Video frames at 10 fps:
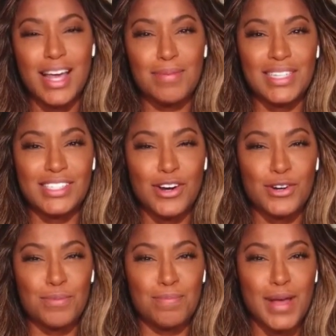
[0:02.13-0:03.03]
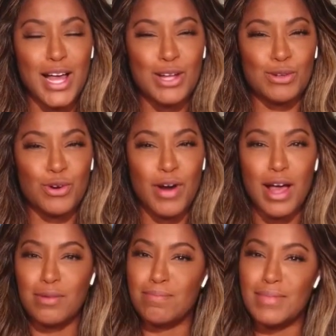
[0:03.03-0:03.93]
Debbye Turner Bell
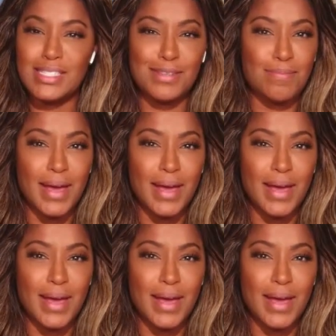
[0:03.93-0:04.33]
crowned Miss